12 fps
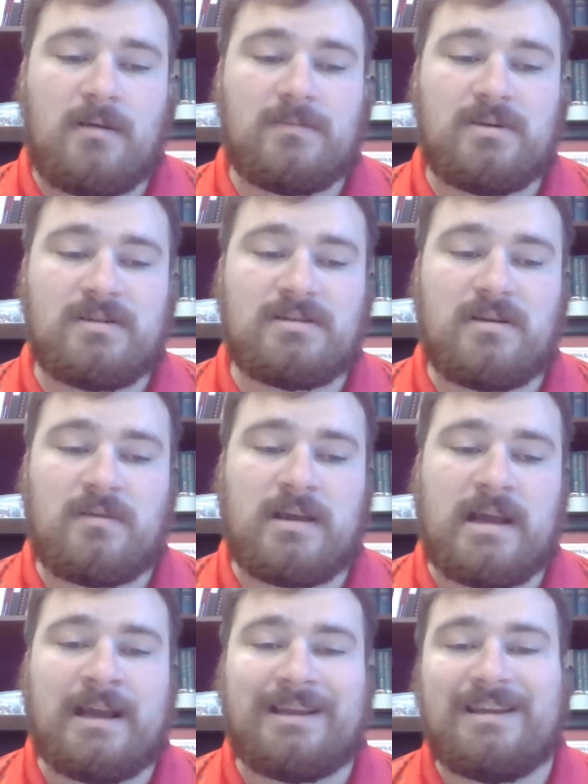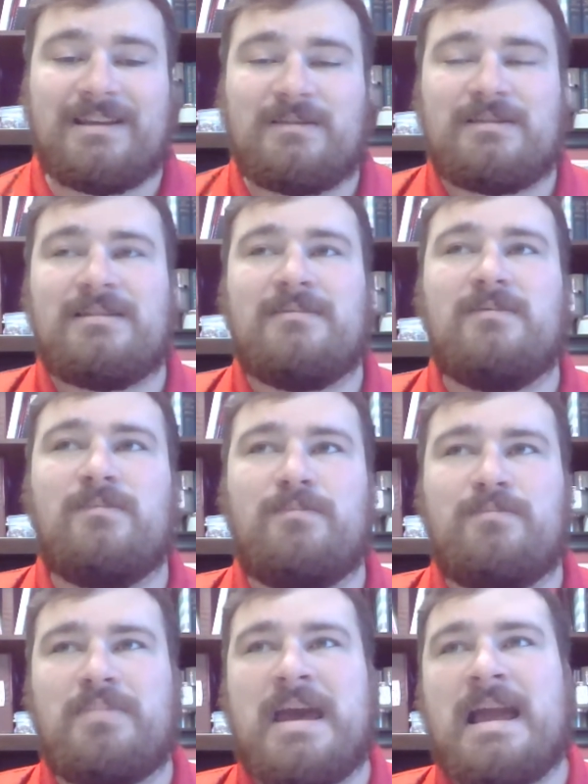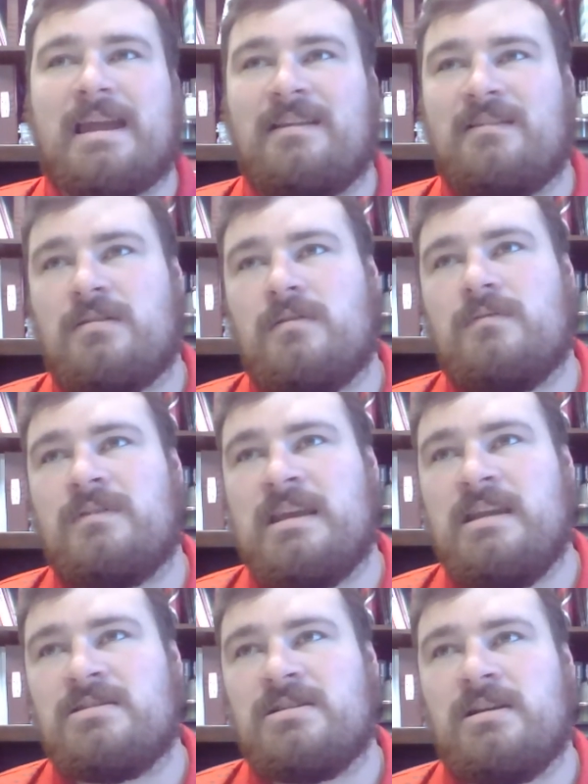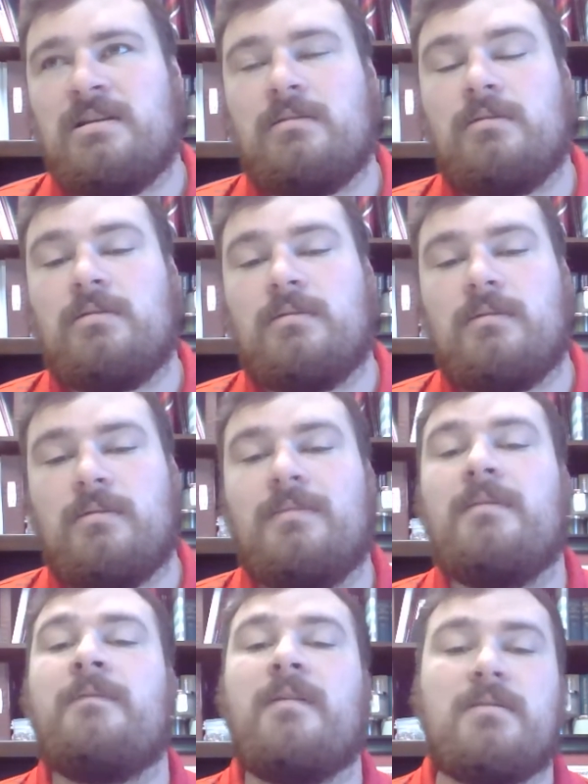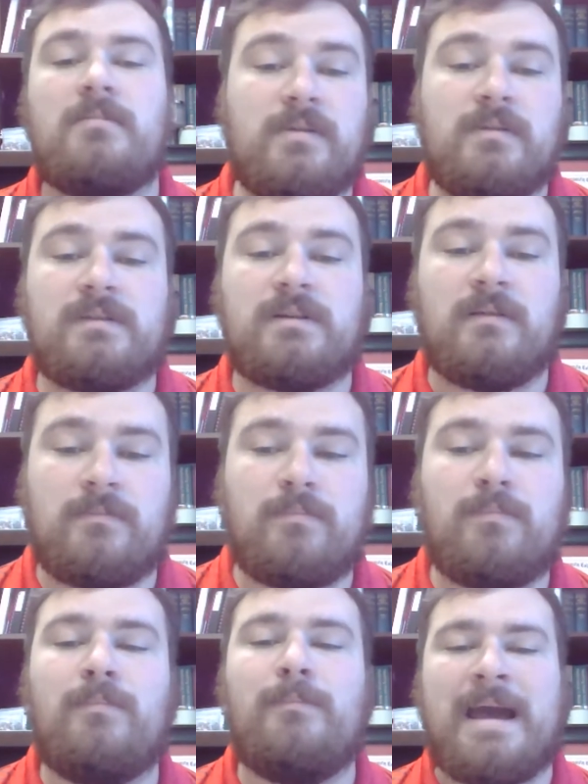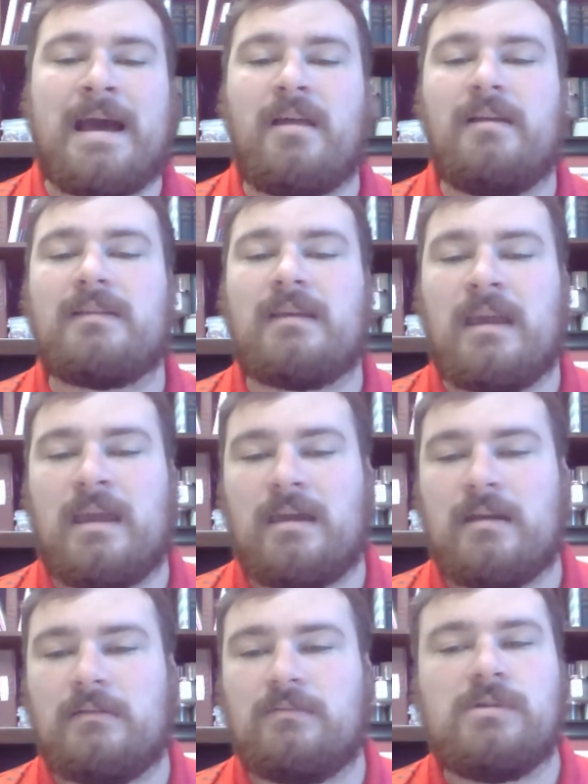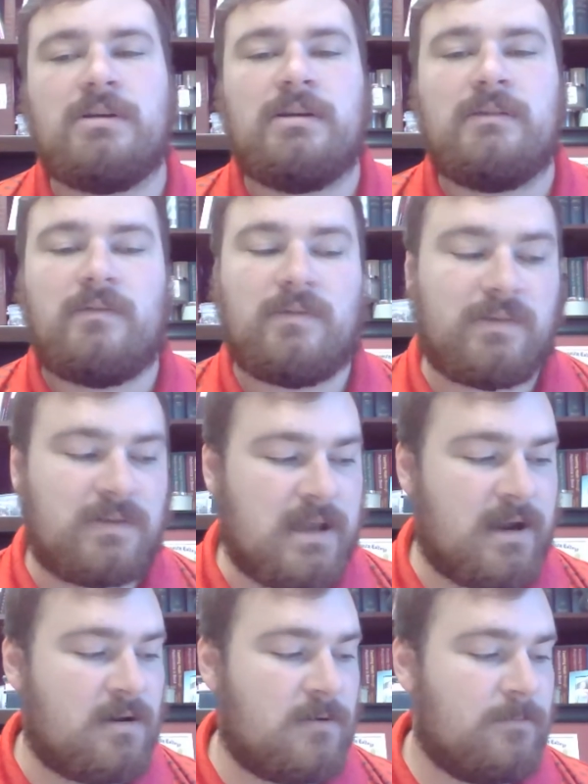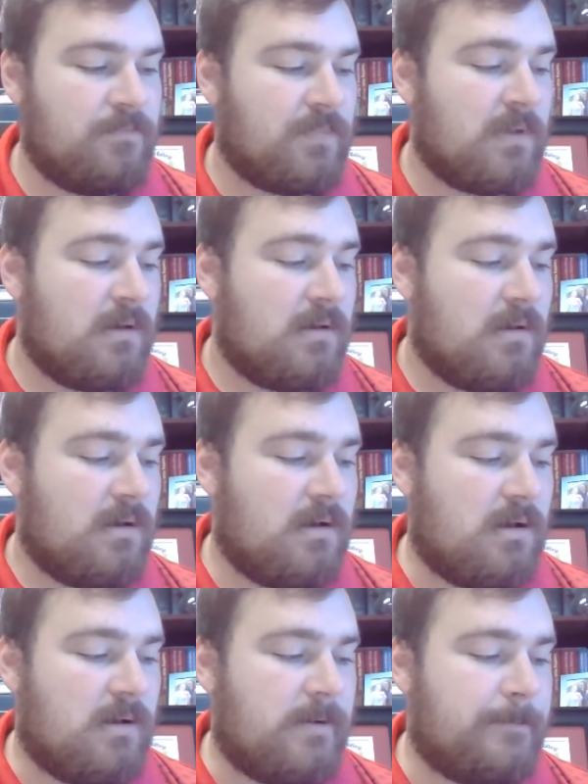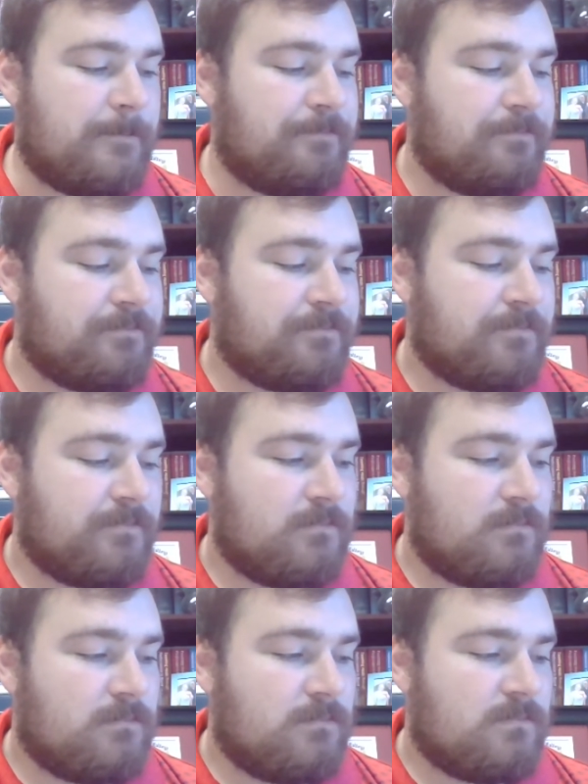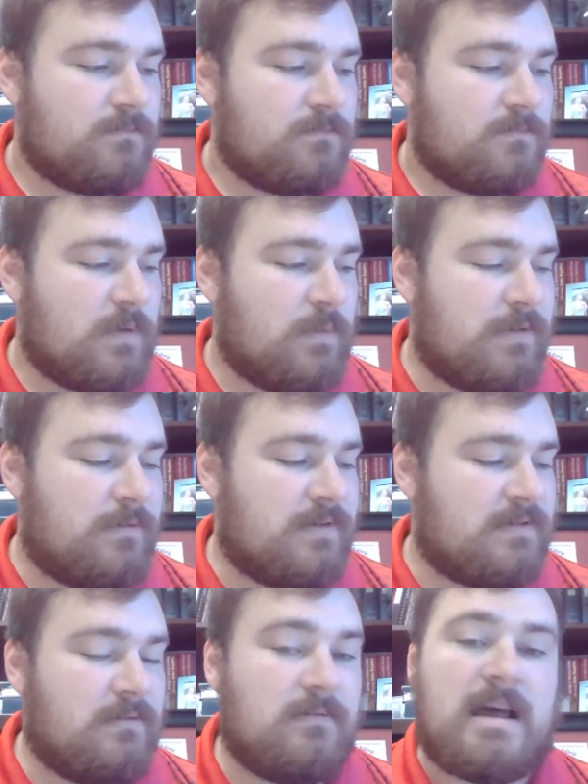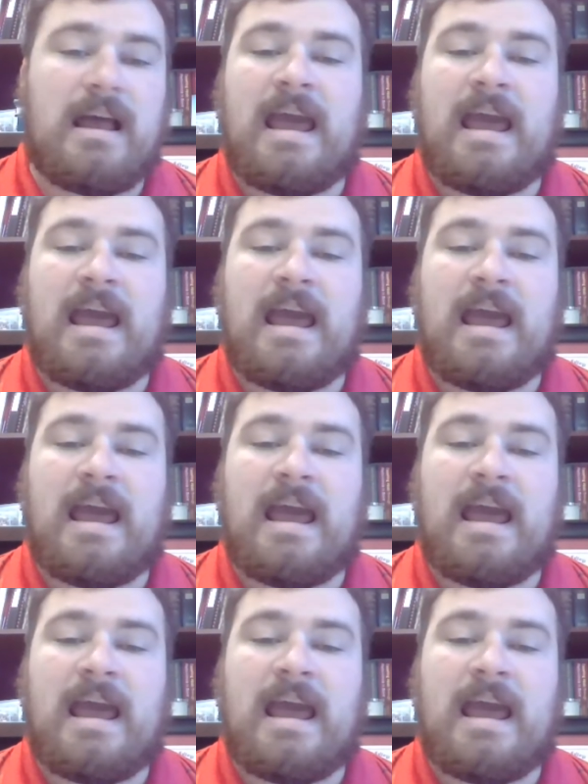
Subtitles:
just so that I can get back into teaching the fundamentals of mallets and snare. Um, with us not